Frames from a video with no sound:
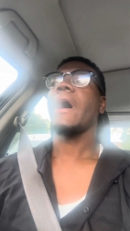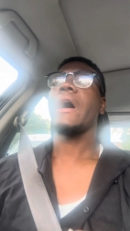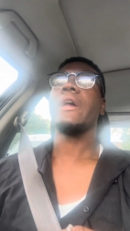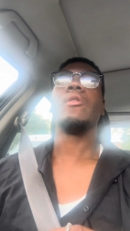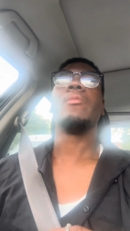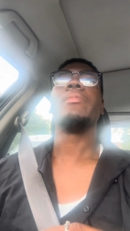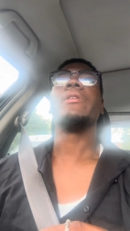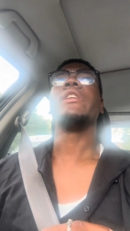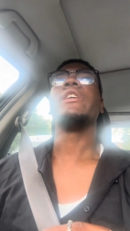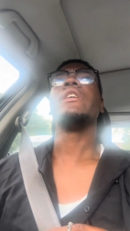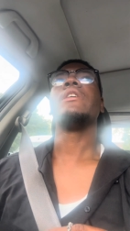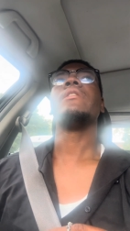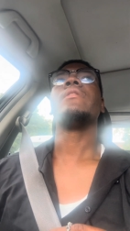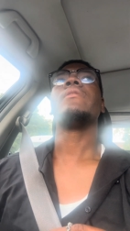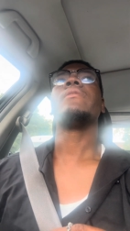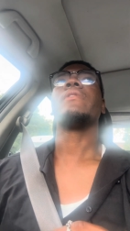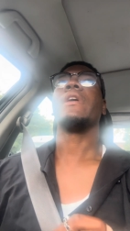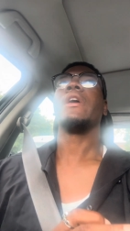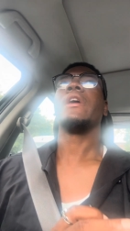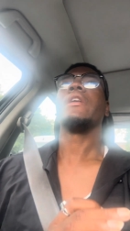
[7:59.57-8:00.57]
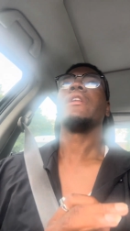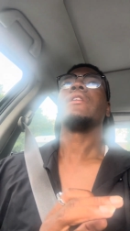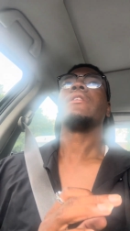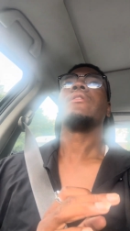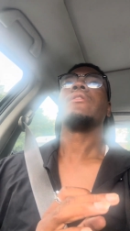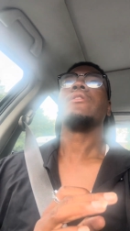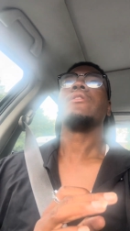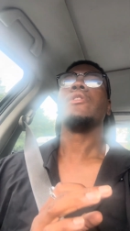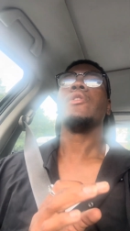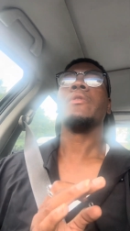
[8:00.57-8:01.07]
I don't believe
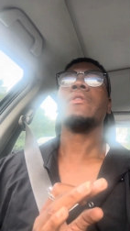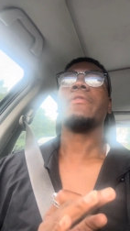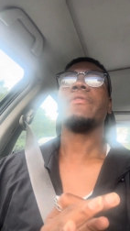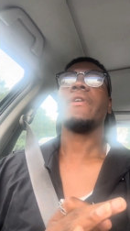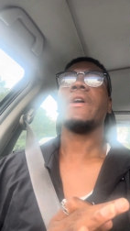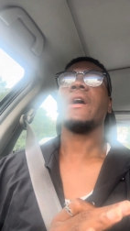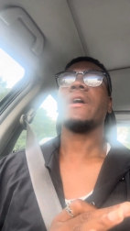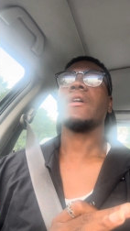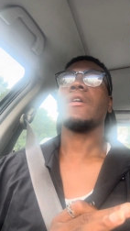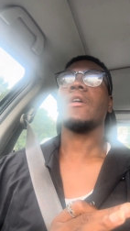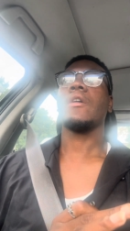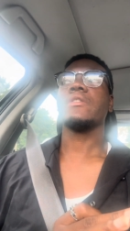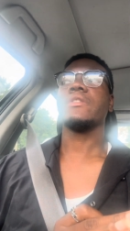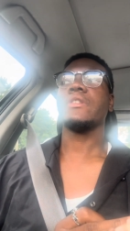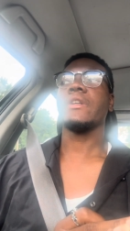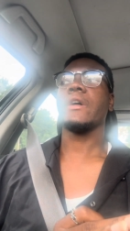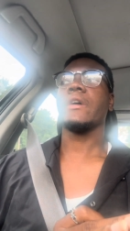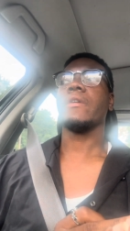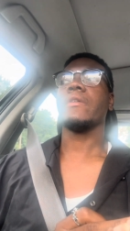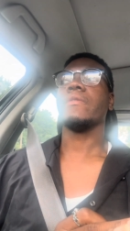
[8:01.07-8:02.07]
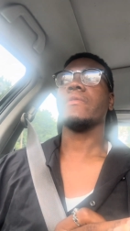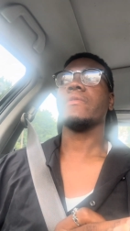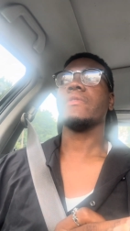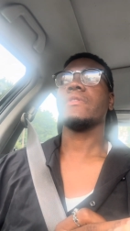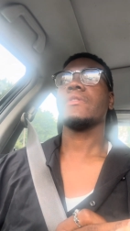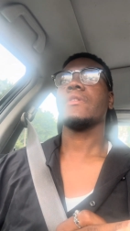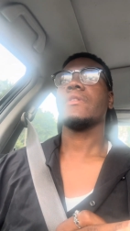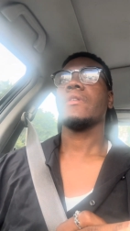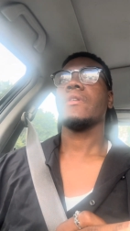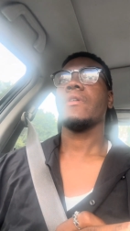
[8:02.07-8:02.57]
in unifying
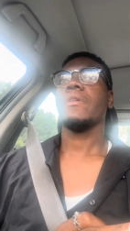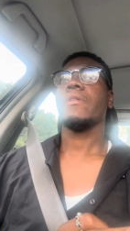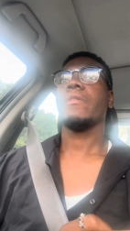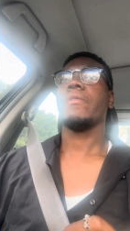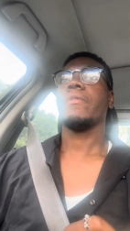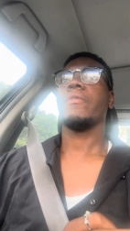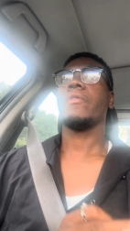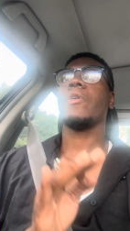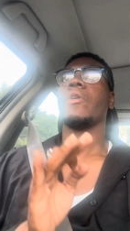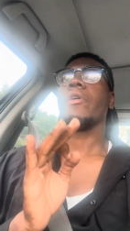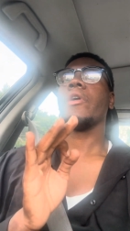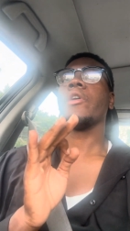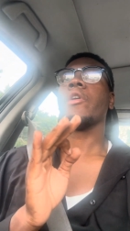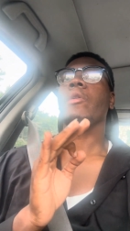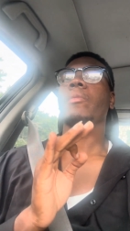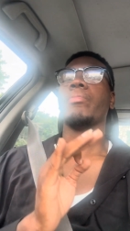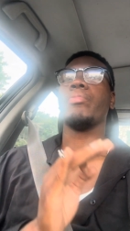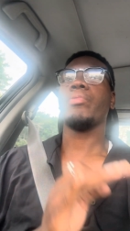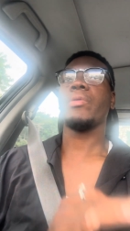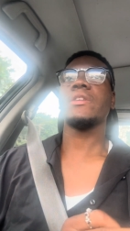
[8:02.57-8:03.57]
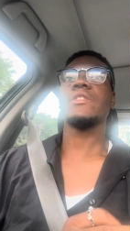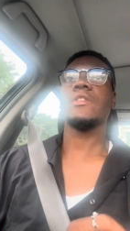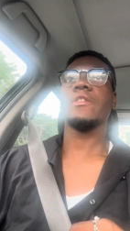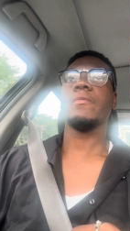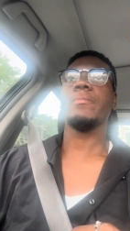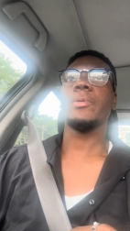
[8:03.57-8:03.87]
ourselves for an oppressive